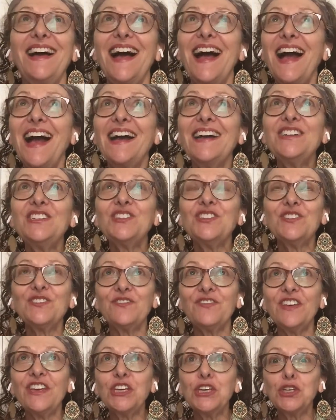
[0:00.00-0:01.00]
I just
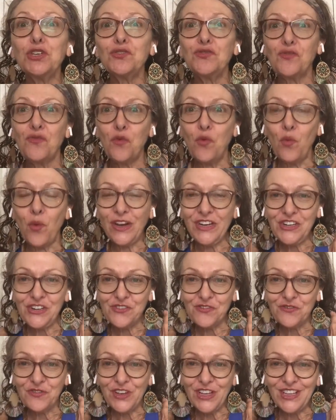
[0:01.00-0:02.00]
feel
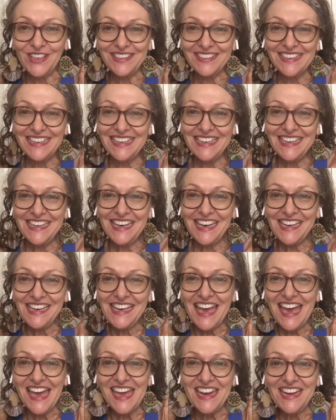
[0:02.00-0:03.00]
wonderful.
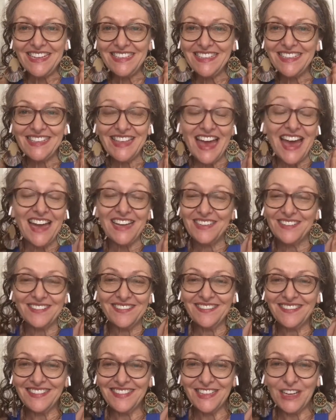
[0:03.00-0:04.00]
Again, it's that
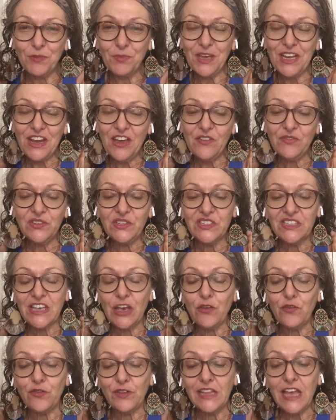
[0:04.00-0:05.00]
little bit of
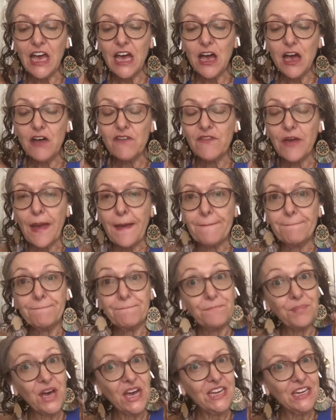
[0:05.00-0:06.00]
self-love,
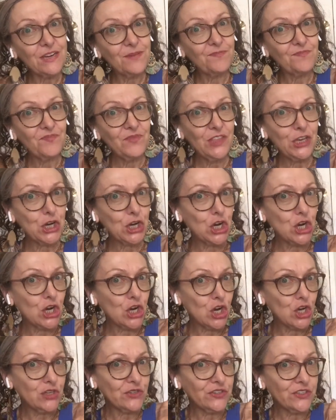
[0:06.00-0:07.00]
but there
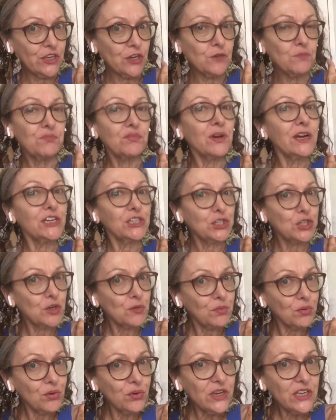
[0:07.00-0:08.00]
are also pressure
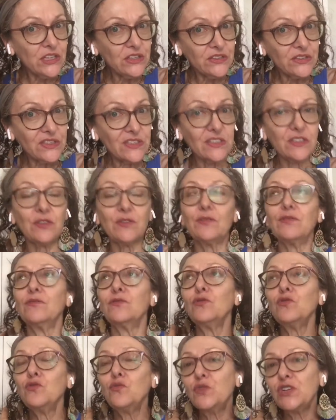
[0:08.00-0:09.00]
points,
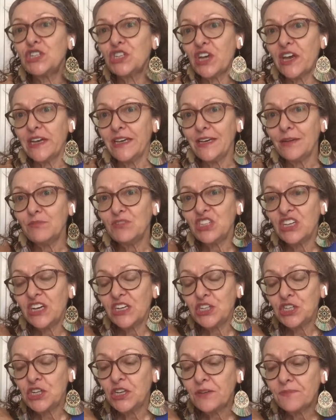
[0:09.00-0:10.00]
which I am
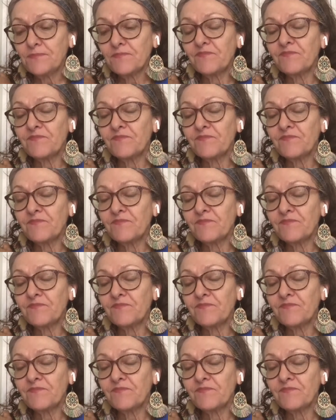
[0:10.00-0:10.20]
touching.